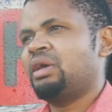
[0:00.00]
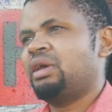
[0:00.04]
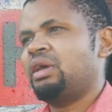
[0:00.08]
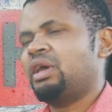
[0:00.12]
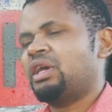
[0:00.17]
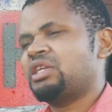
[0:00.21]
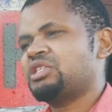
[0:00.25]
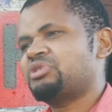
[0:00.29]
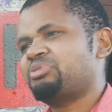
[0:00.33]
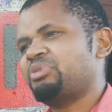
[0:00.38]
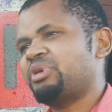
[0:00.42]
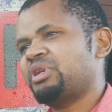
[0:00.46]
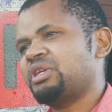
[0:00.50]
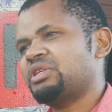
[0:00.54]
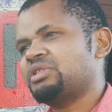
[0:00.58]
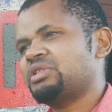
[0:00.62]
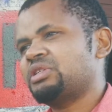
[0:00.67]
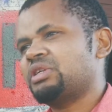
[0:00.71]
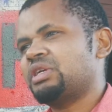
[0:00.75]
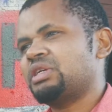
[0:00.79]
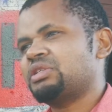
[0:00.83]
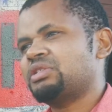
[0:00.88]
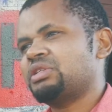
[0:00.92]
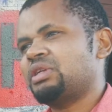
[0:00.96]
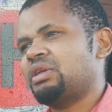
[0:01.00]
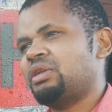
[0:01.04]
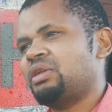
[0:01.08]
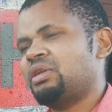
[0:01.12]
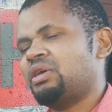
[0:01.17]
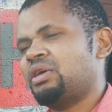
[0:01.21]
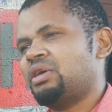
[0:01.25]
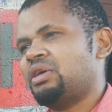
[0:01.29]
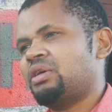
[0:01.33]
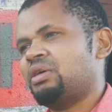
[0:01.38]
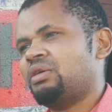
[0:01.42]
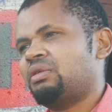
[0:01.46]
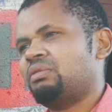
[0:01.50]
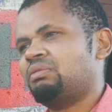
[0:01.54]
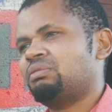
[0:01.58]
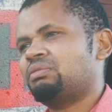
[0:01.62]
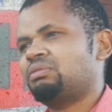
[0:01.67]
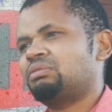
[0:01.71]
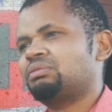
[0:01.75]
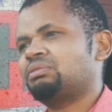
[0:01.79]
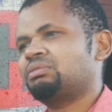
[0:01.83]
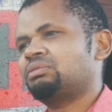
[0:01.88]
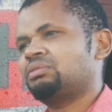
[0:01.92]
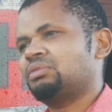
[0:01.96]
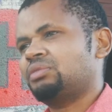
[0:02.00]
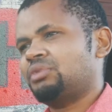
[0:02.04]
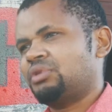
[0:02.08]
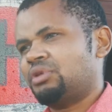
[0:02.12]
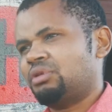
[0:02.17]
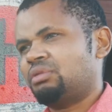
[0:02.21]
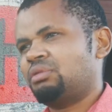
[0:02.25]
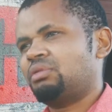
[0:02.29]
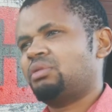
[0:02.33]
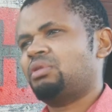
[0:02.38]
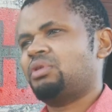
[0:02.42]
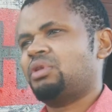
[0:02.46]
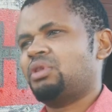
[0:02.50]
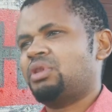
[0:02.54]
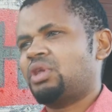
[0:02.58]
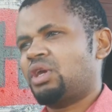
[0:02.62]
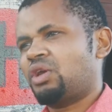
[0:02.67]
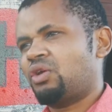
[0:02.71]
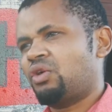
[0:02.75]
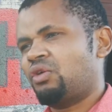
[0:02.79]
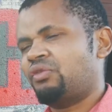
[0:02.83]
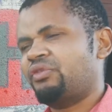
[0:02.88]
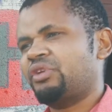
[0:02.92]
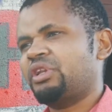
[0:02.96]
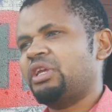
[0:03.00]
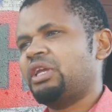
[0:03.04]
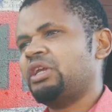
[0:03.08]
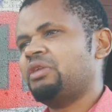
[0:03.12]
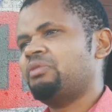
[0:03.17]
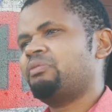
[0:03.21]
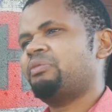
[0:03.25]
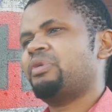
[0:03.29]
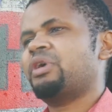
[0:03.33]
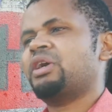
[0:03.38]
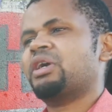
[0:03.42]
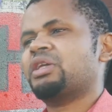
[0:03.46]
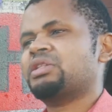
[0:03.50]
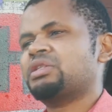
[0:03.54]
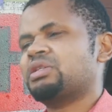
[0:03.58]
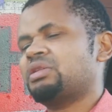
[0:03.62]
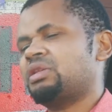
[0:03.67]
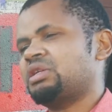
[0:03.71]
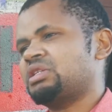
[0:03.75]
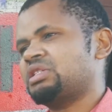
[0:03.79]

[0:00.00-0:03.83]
experiencing the COVID impact, the